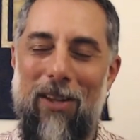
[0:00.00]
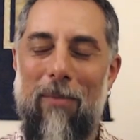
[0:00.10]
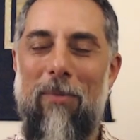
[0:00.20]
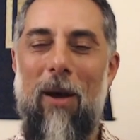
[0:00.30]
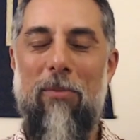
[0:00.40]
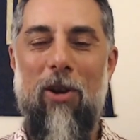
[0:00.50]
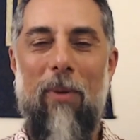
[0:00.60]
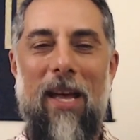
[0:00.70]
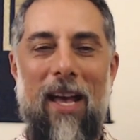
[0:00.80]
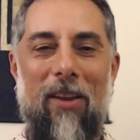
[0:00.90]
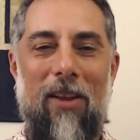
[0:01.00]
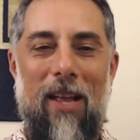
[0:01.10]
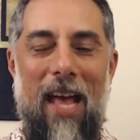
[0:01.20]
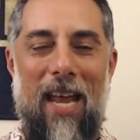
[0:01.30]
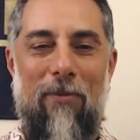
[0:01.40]
up near my head,
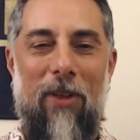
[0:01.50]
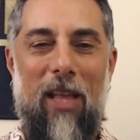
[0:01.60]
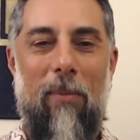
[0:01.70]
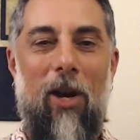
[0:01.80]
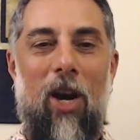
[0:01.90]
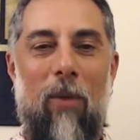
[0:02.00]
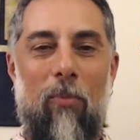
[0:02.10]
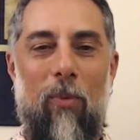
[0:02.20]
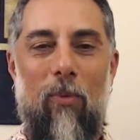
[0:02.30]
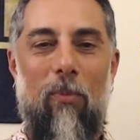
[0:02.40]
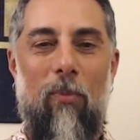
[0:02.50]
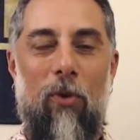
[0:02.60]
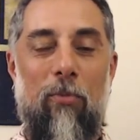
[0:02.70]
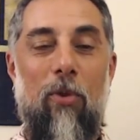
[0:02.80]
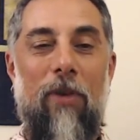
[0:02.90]
and it felt like my arm
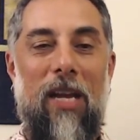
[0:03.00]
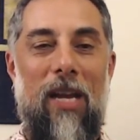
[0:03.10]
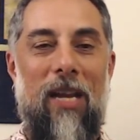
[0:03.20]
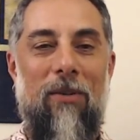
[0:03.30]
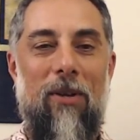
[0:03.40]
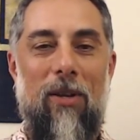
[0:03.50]
was moving, and